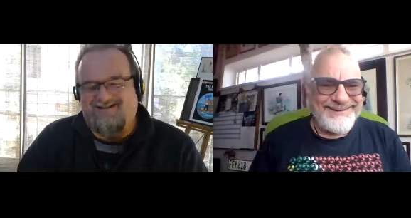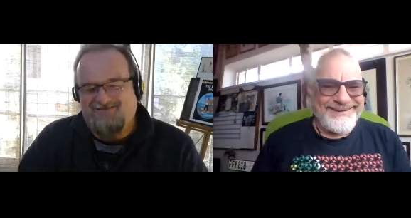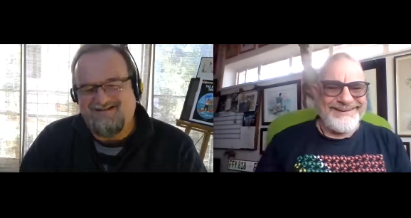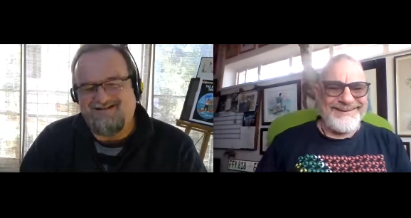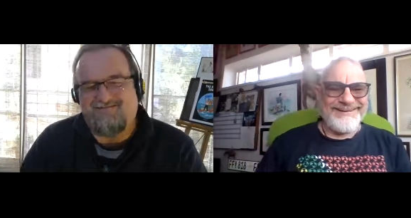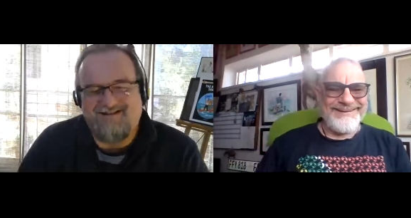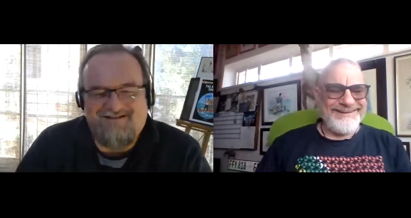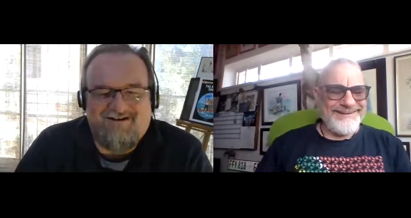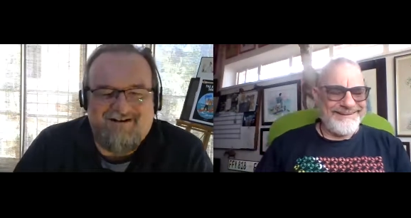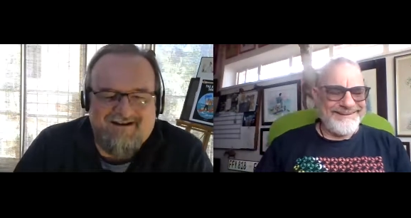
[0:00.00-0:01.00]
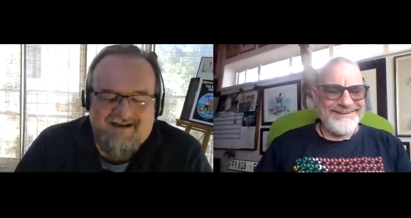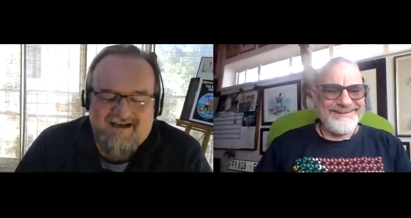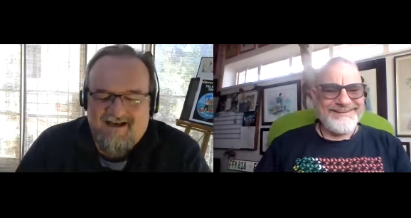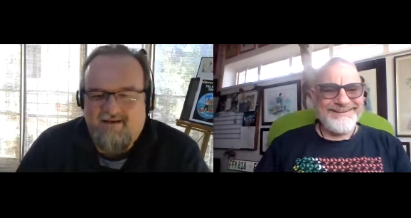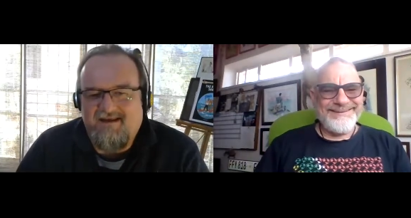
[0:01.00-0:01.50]
Speaker 1: was such a big star. You know?
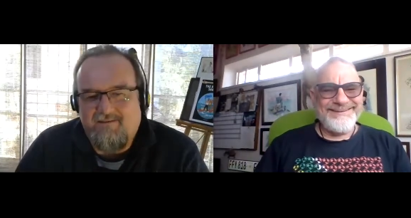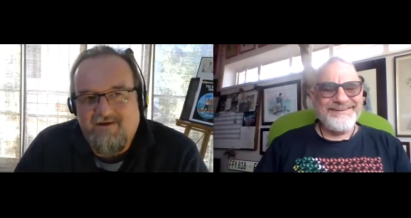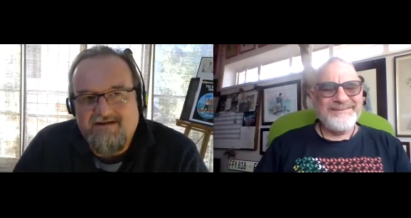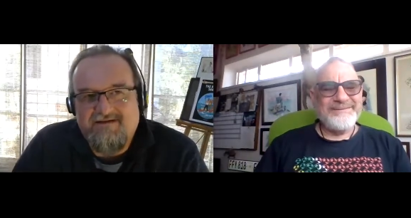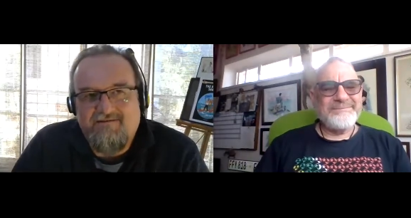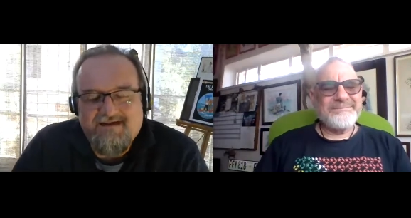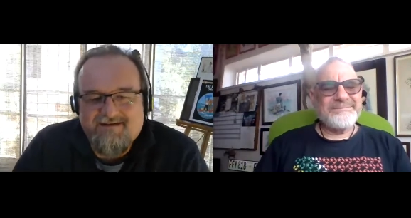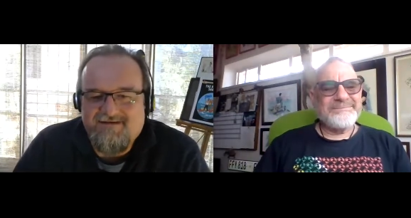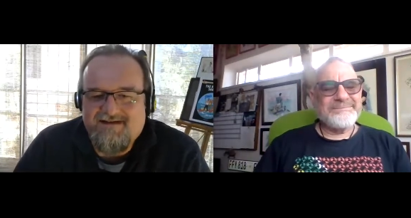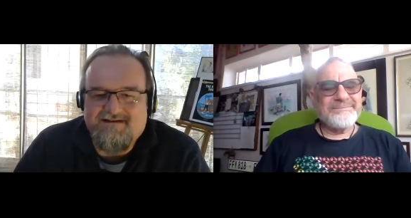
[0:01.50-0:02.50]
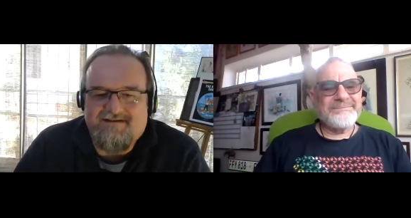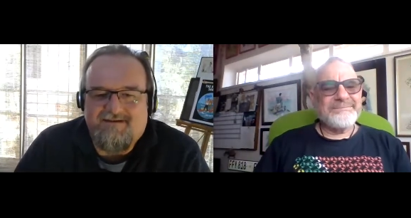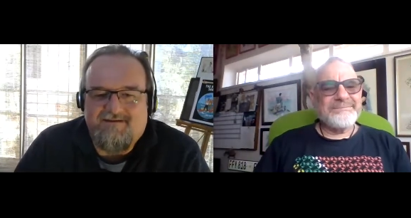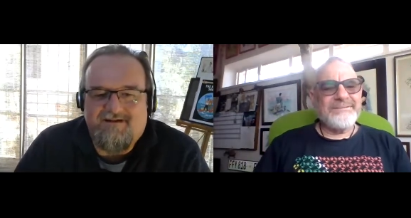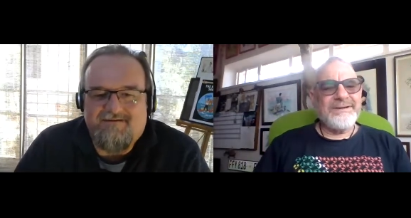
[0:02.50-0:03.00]
yeah, I think he passed away two years
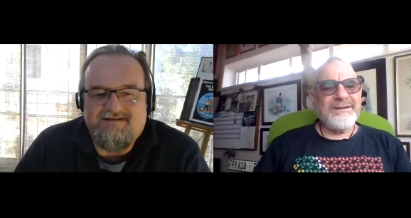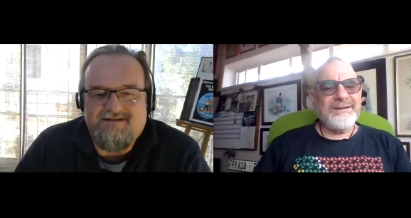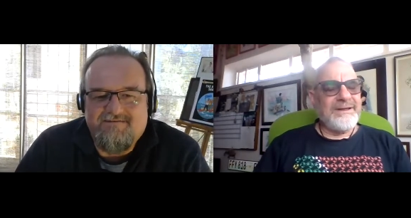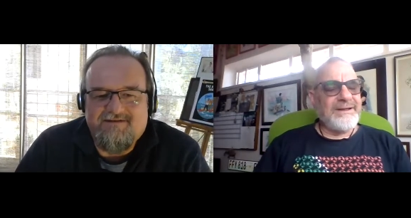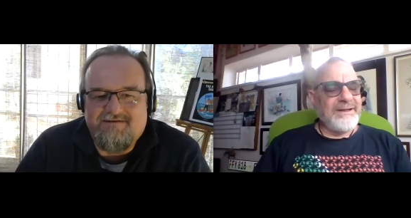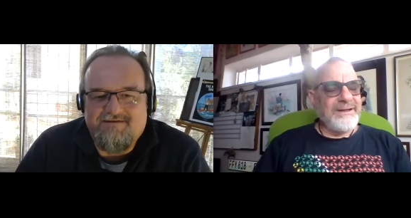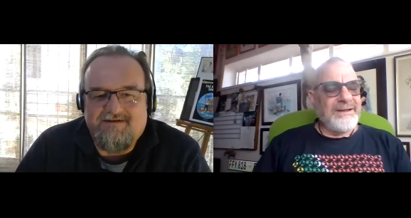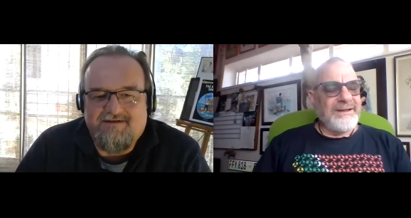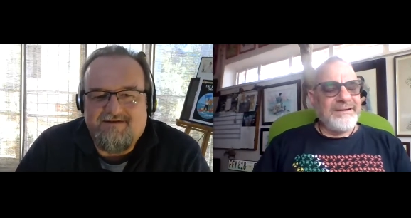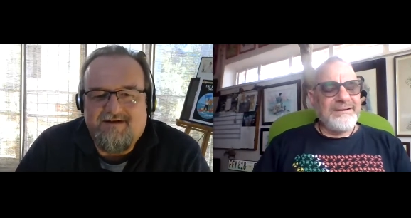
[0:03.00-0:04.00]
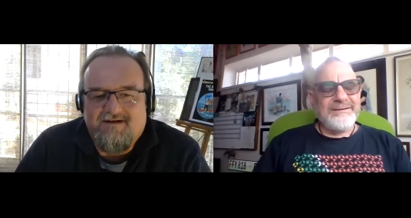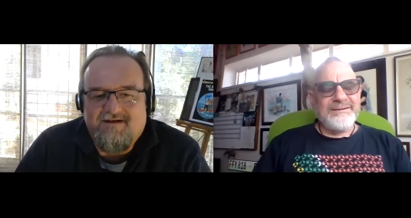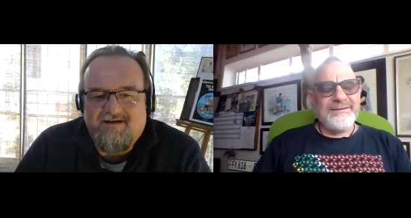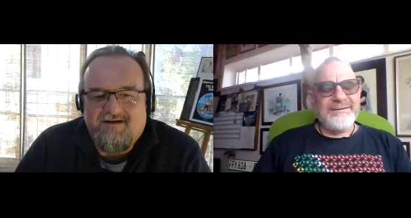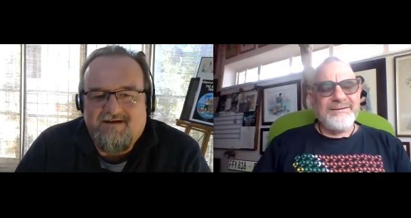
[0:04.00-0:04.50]
ago, but he was, he was also
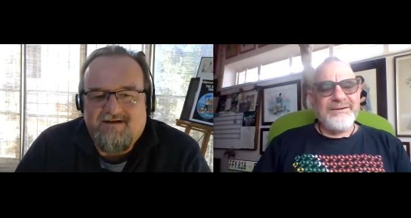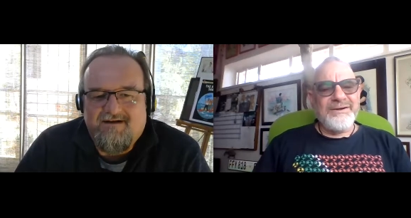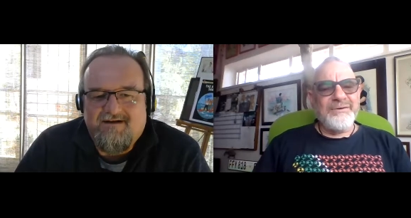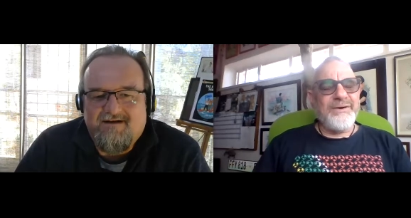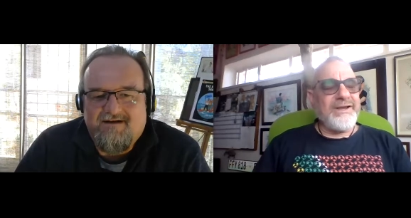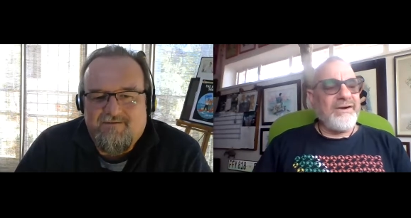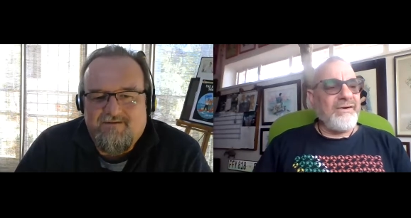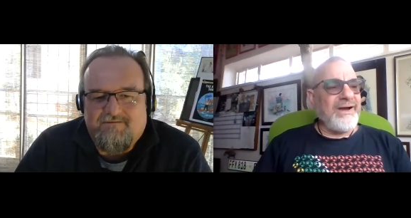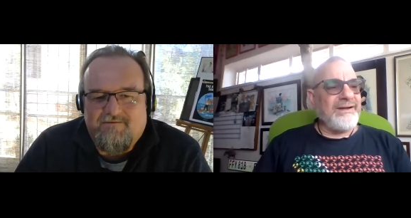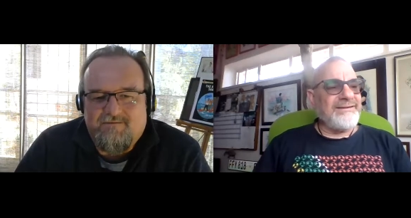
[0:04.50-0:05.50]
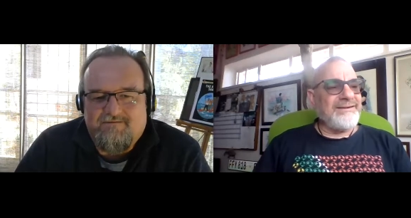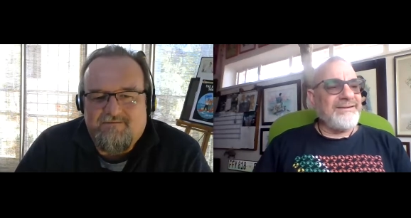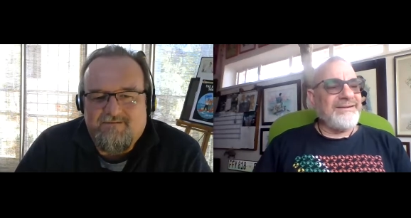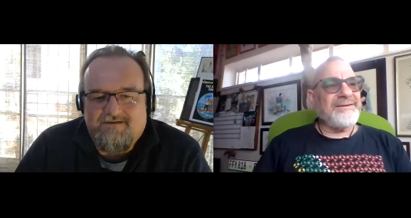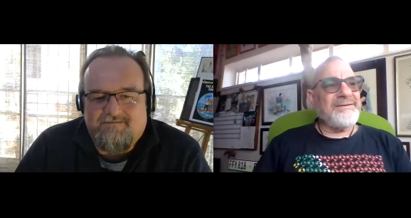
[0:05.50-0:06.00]
Speaker 2: one of the. Rico, fun,
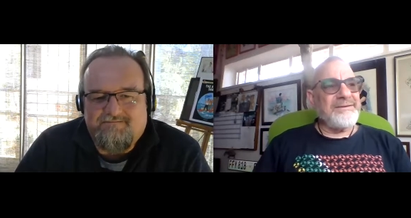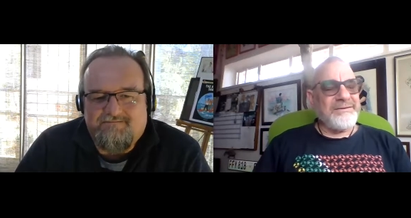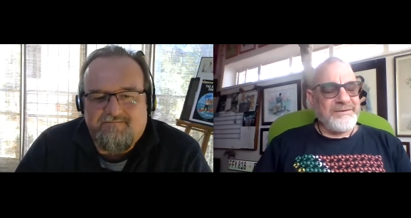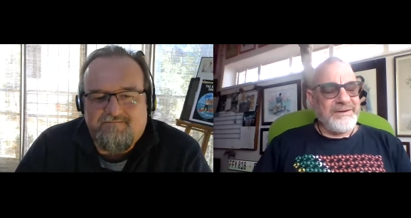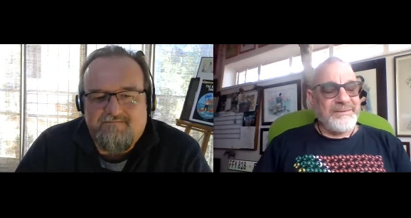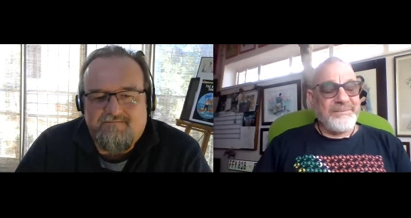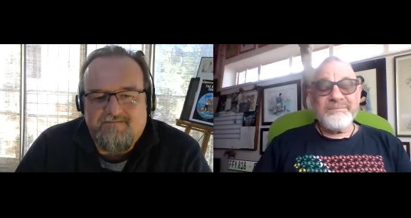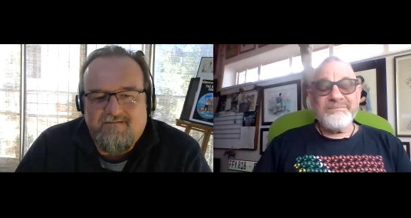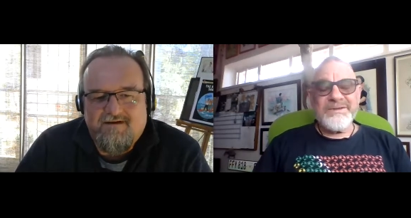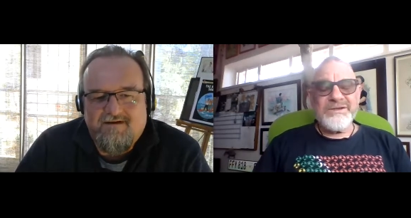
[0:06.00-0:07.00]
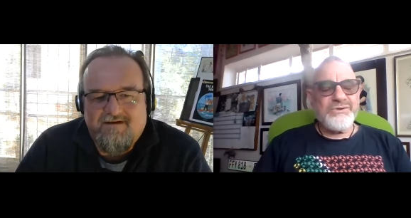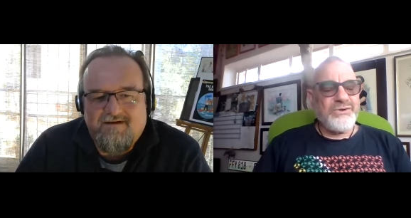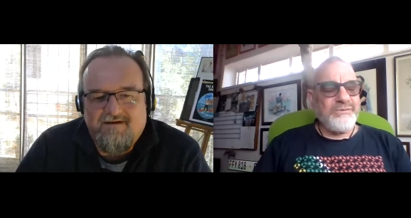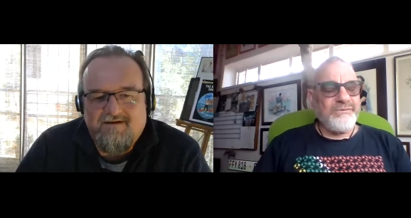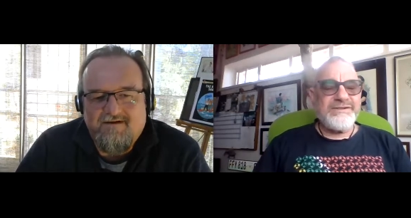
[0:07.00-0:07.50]
fun um,
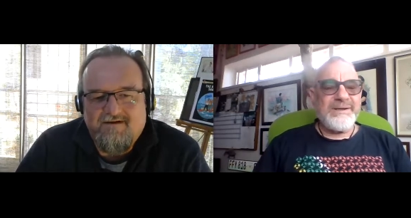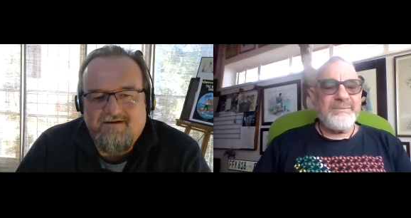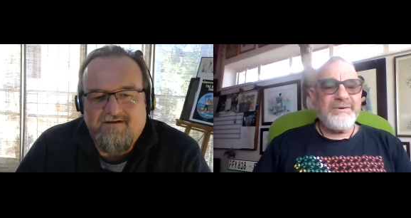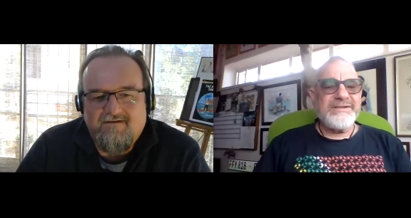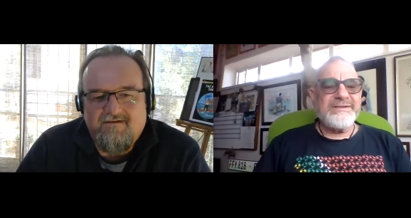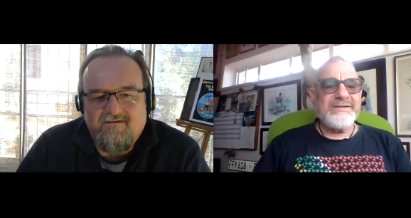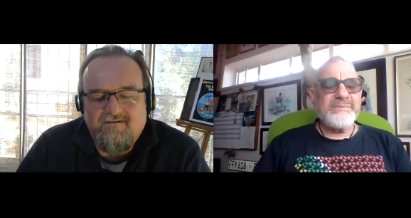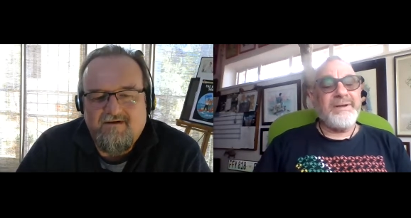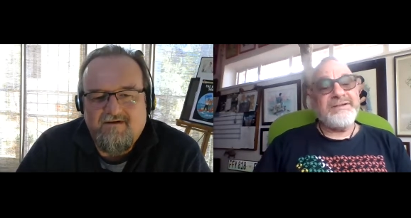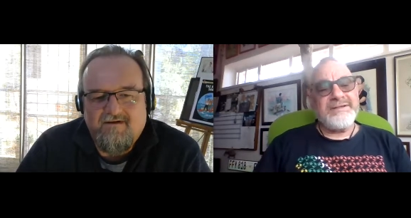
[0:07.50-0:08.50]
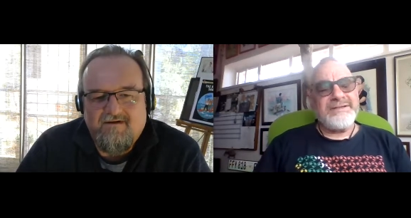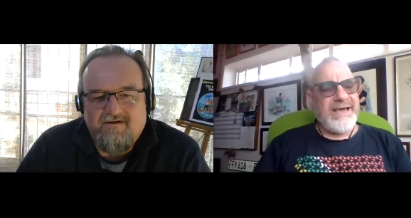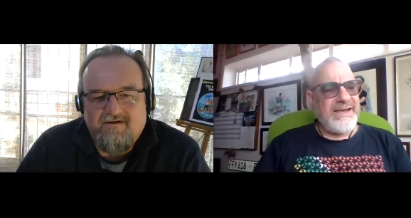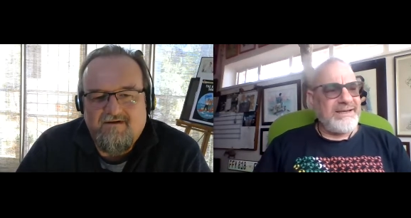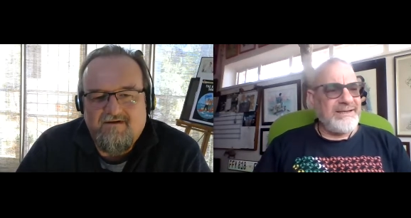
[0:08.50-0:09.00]
Zoom for some reason is picked
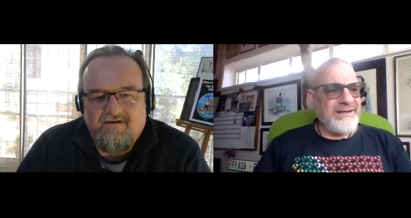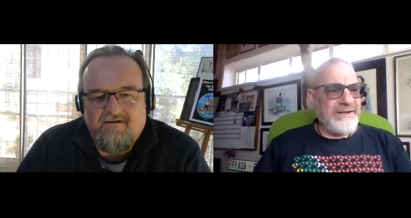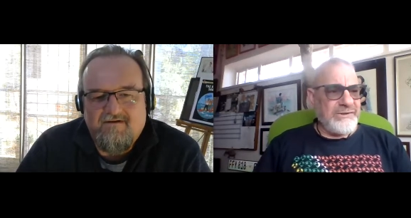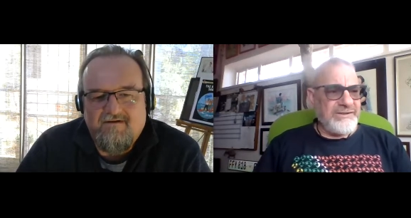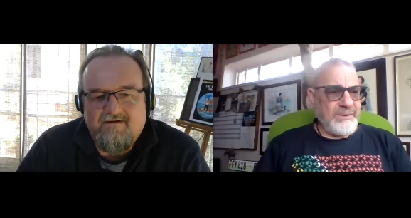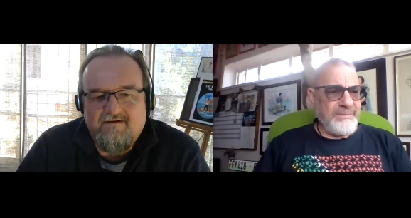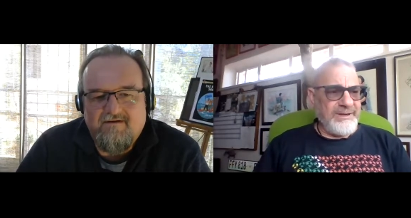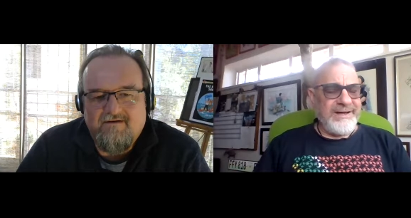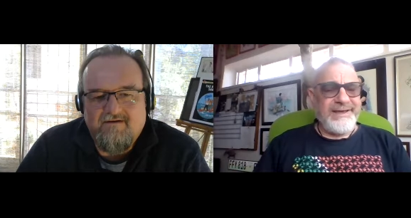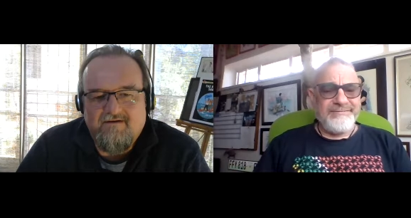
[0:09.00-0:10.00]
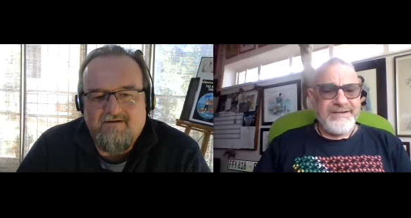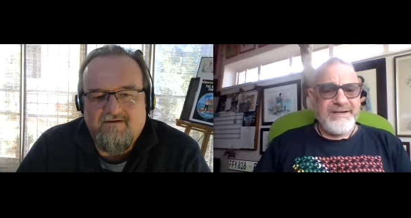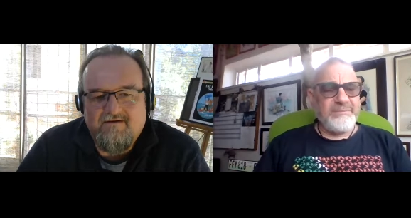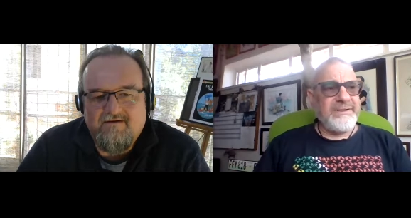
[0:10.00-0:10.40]
today to tell me I have 10